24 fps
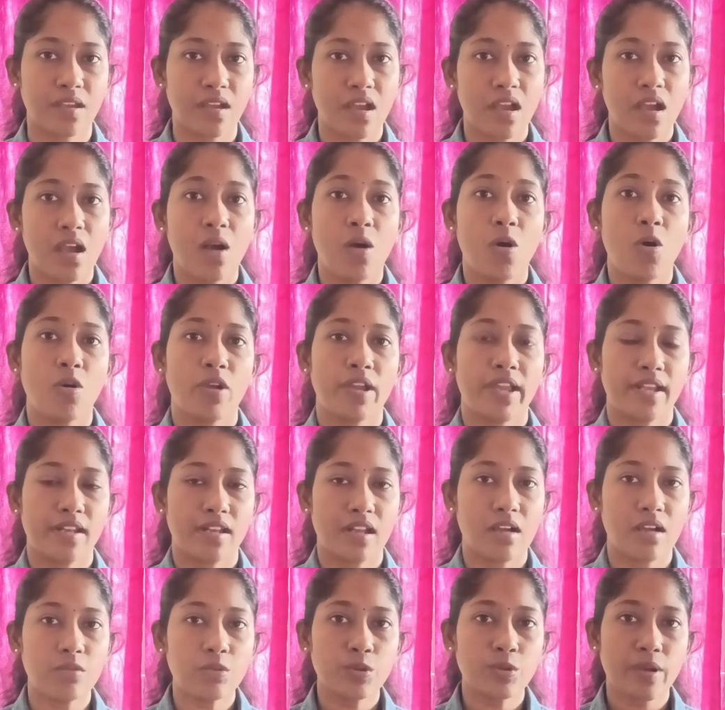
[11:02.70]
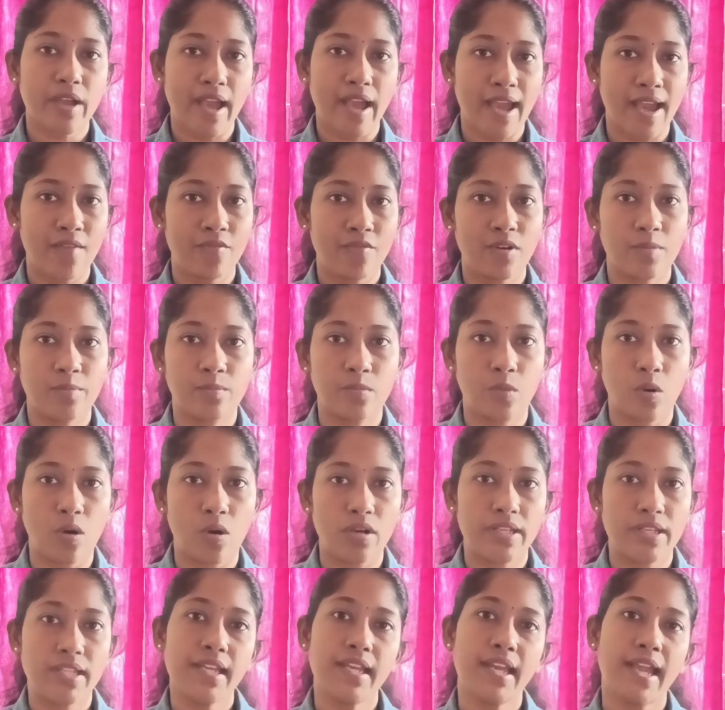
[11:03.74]
Okay, now you have a
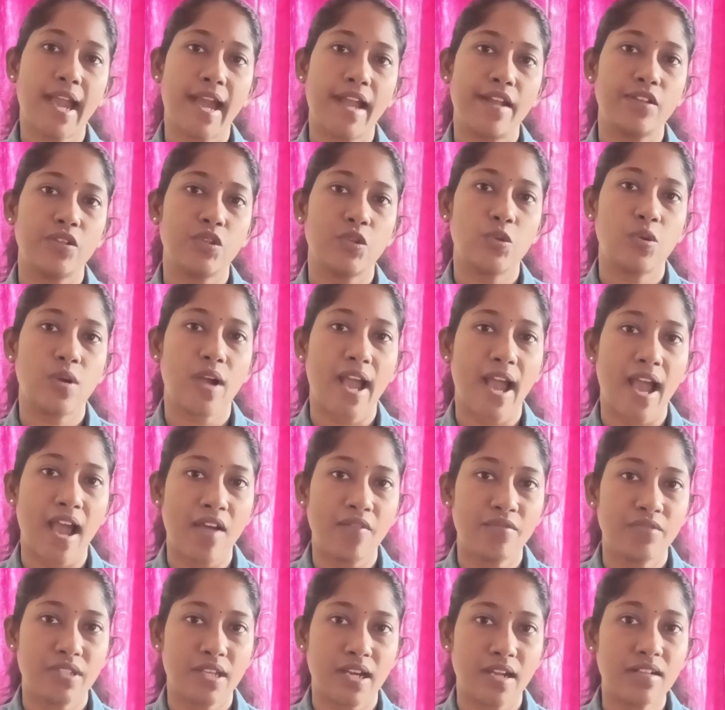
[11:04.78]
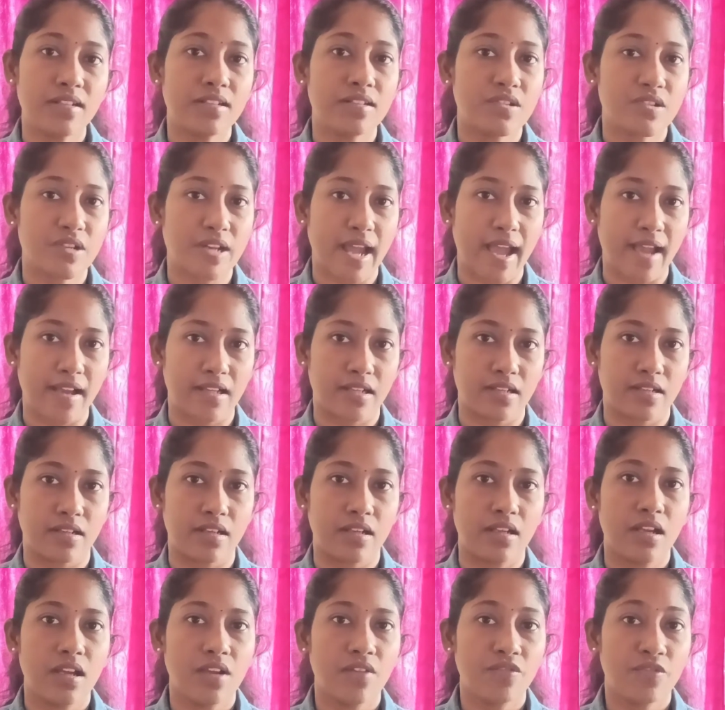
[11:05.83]
body and you have that track
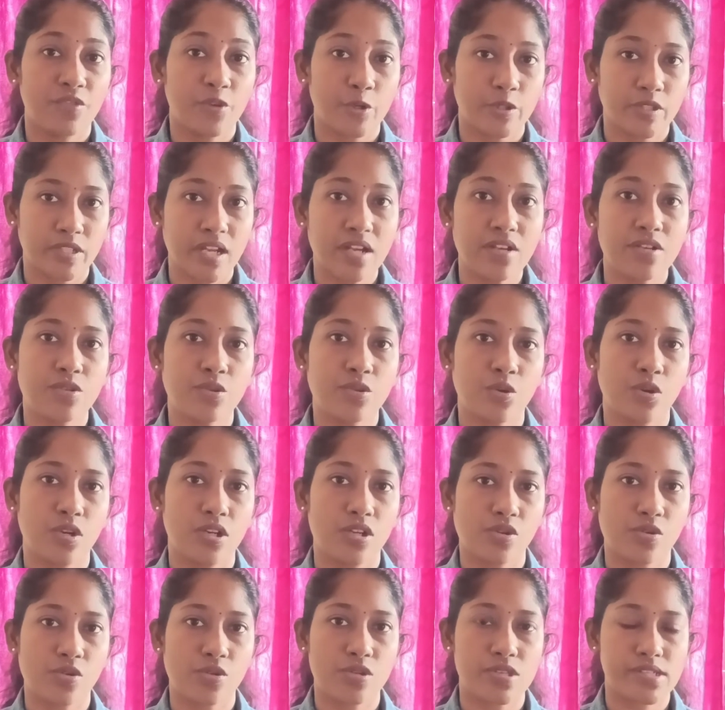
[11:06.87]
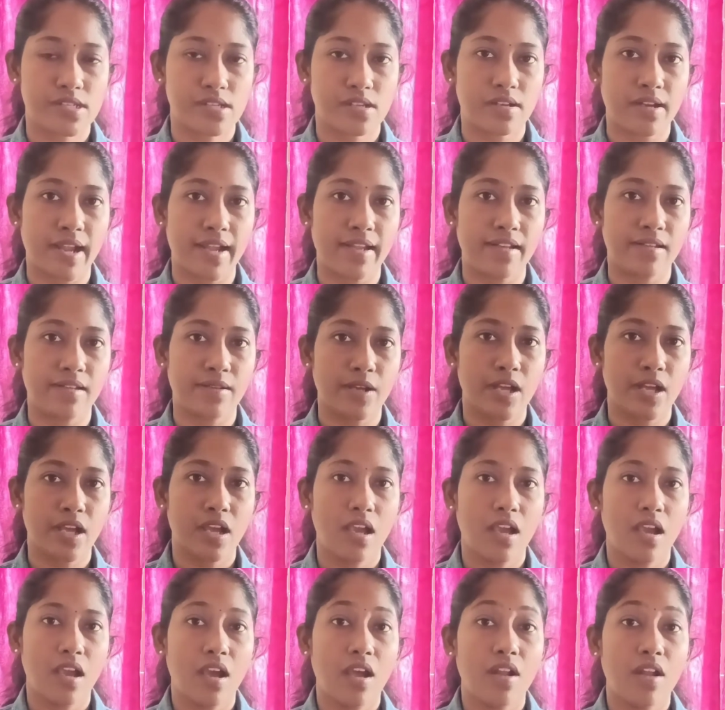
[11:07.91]
for that roller coaster ride.
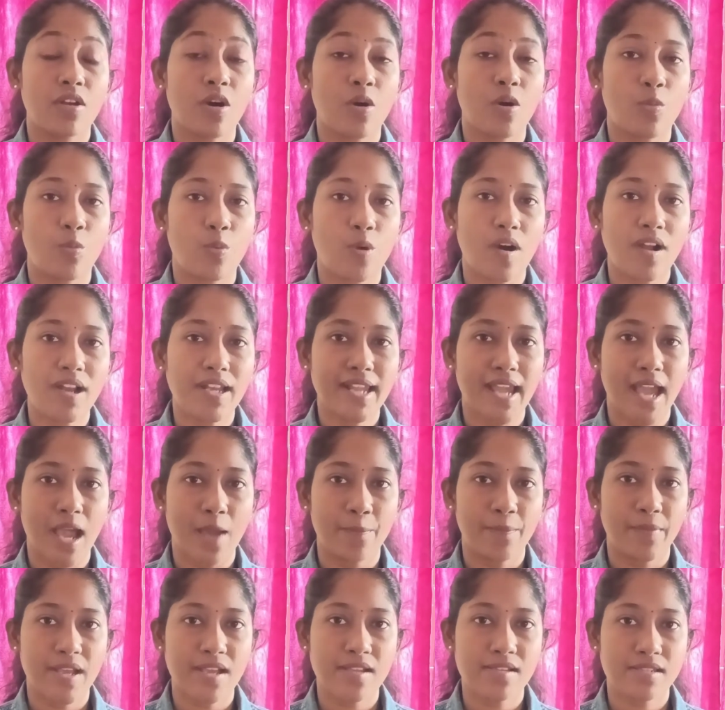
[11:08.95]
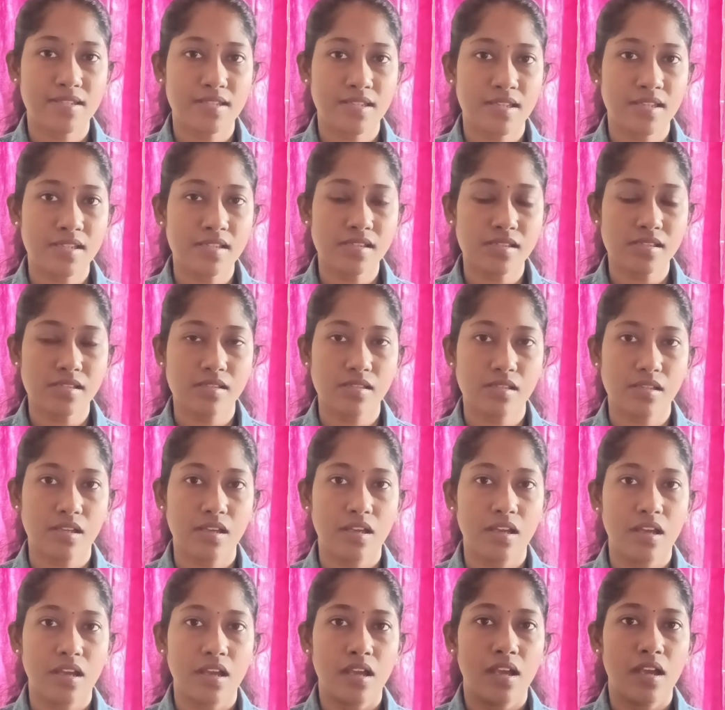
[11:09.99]
Now what happens is,
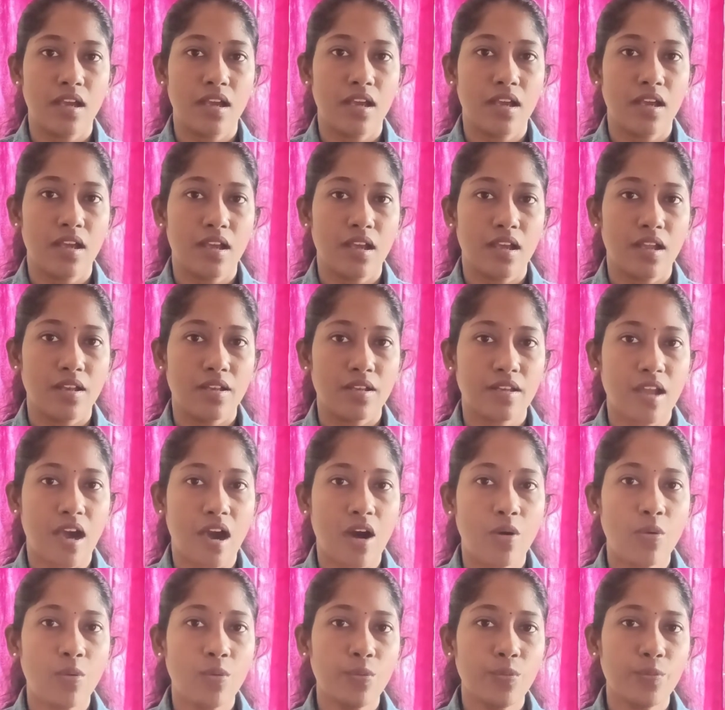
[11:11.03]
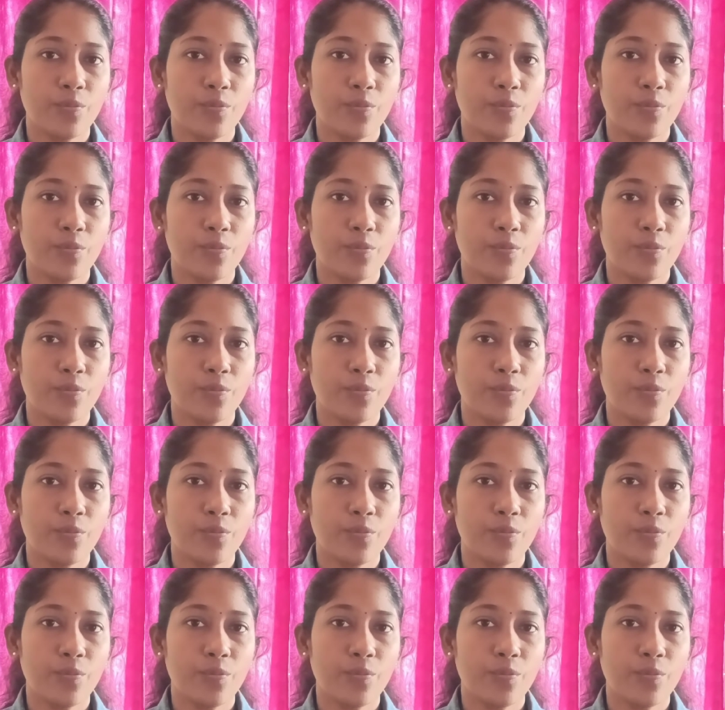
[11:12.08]
now